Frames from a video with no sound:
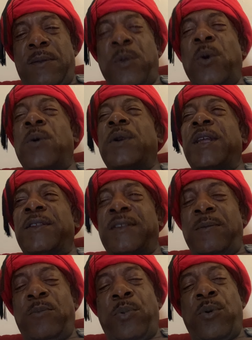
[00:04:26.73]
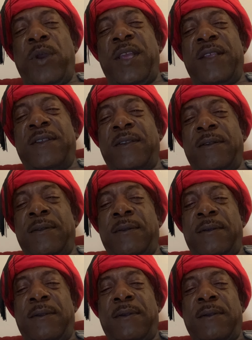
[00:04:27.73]
Throwing us in
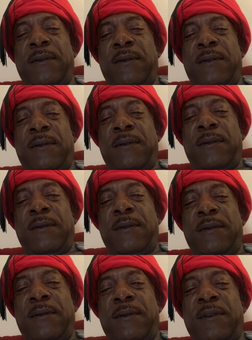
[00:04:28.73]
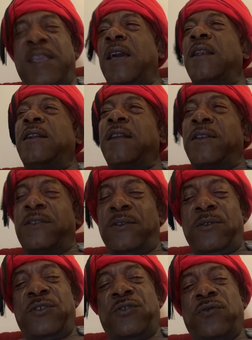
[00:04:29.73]
prisons. Killing us
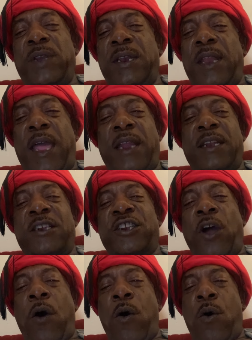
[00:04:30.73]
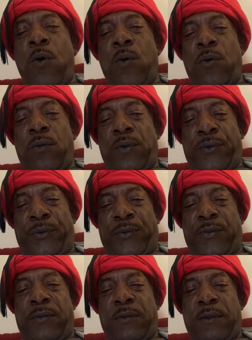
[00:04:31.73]
on the street like
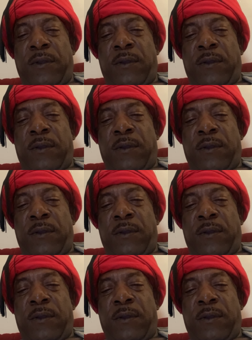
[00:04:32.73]
dogs.